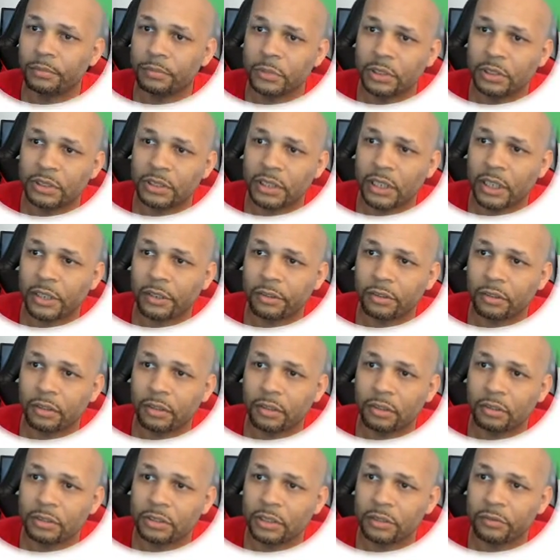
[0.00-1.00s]
Designer and all
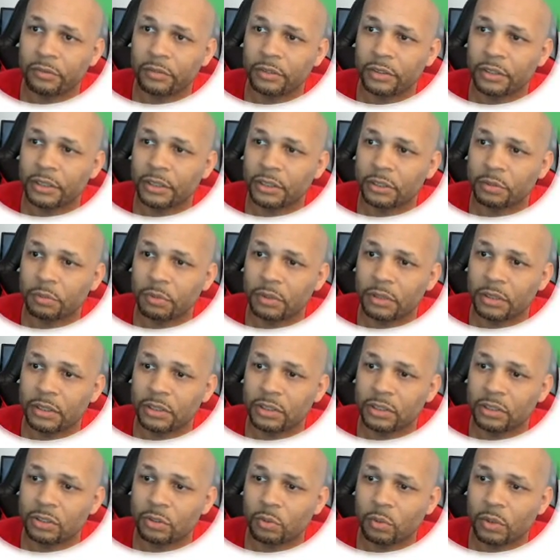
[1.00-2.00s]
those different things, but
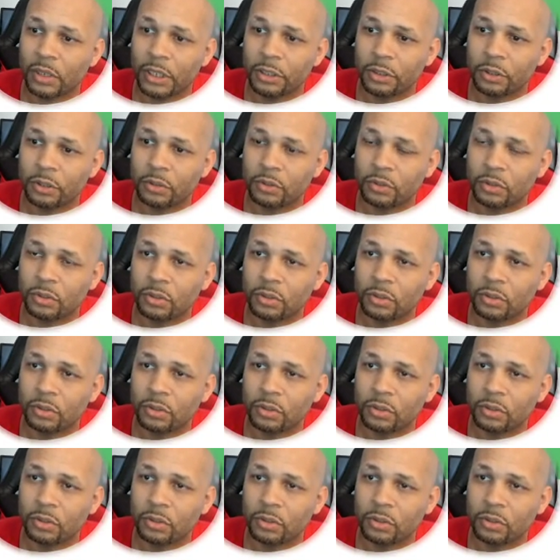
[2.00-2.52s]
this is what I use